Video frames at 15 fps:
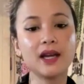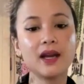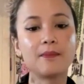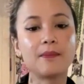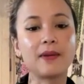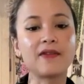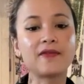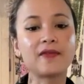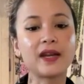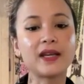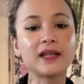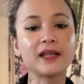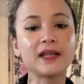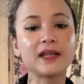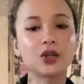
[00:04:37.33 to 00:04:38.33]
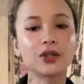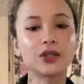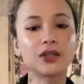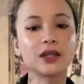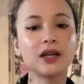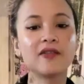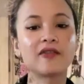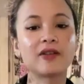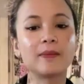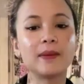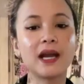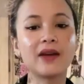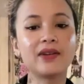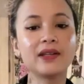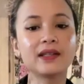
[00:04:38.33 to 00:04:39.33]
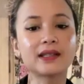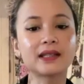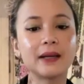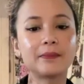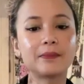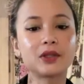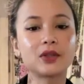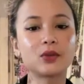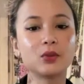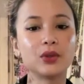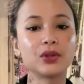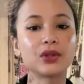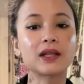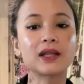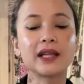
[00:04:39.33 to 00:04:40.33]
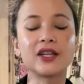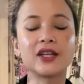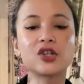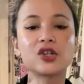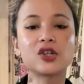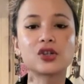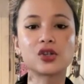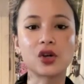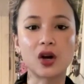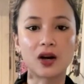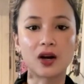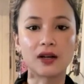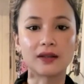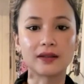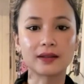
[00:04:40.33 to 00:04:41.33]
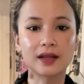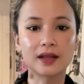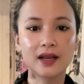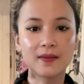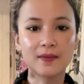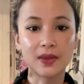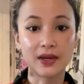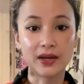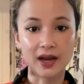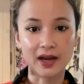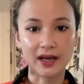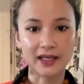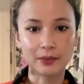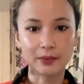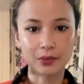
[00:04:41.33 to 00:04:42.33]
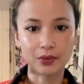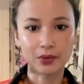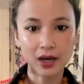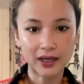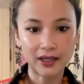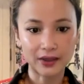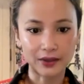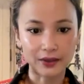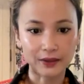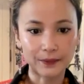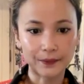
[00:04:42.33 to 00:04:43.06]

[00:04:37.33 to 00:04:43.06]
My face hurt from having slept with clenched jaws the night prior.